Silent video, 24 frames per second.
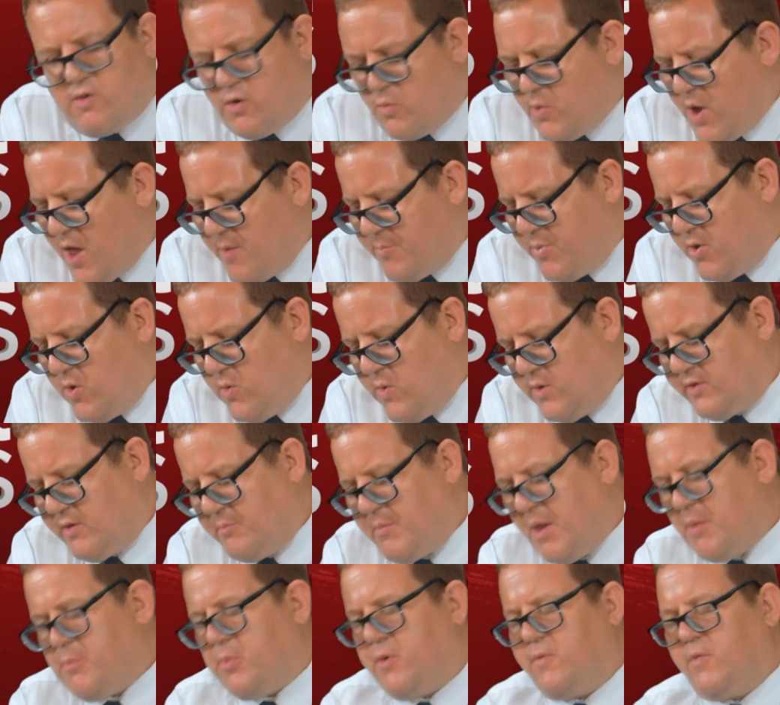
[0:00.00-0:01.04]
Webb, who is a
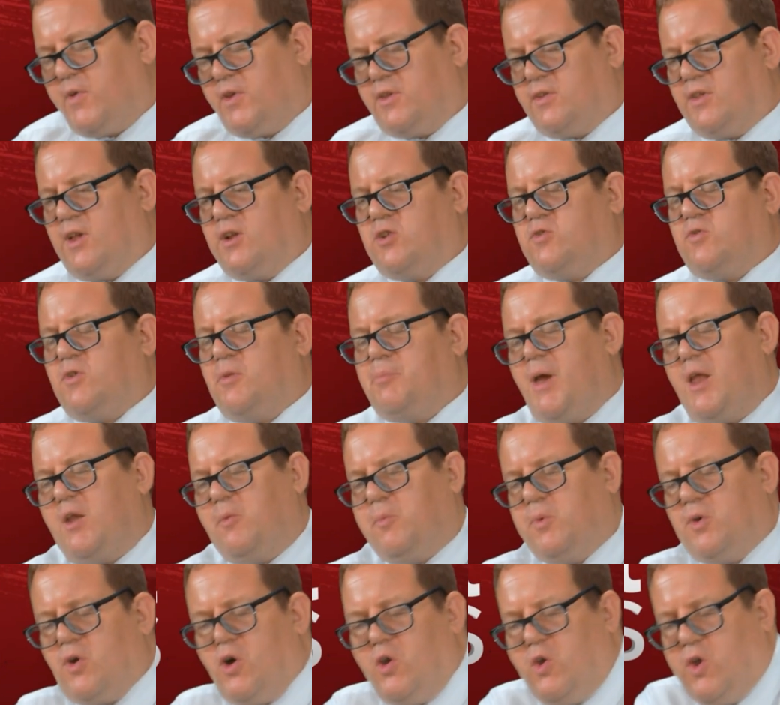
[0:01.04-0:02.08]
member of Extinction Rebellion.
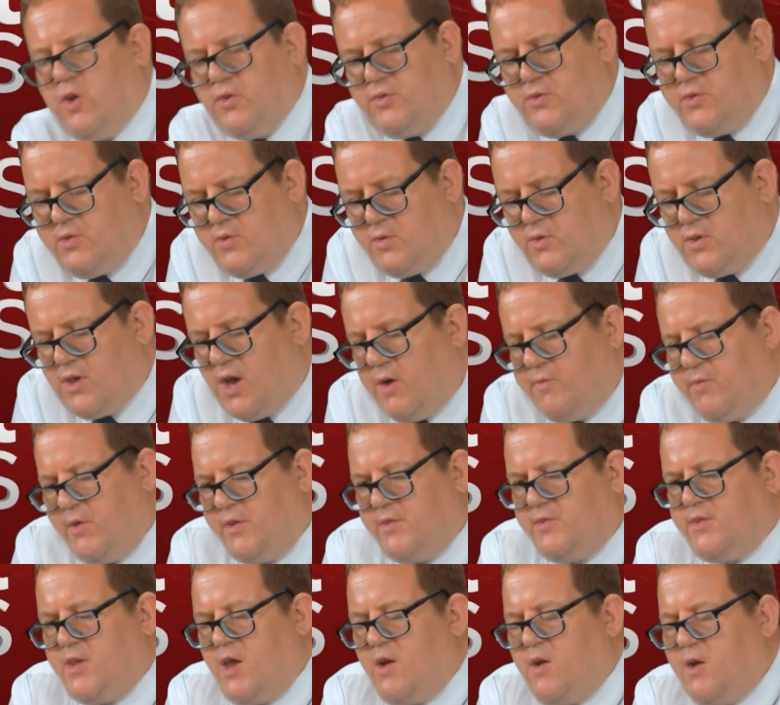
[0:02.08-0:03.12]
We've got a lot to cover,
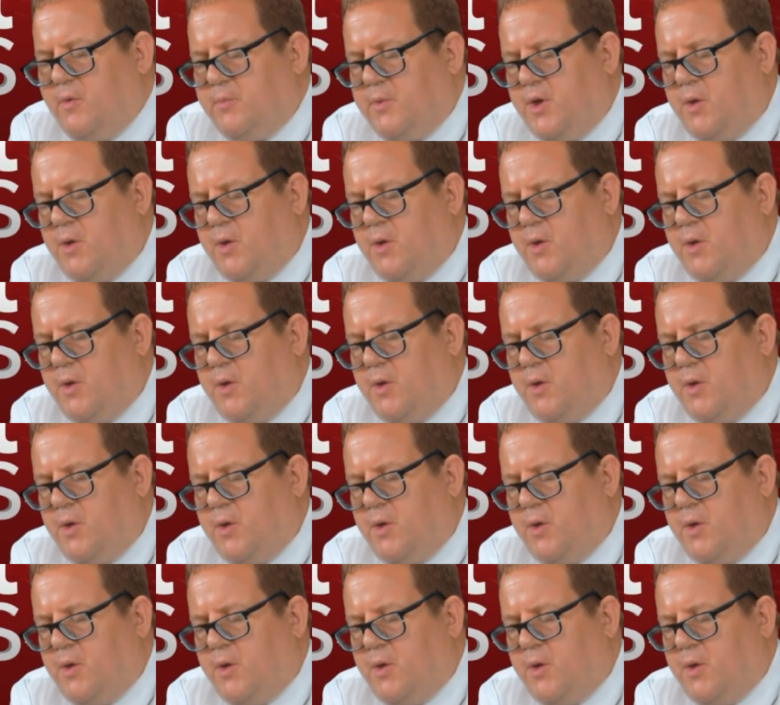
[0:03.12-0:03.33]
Sarah.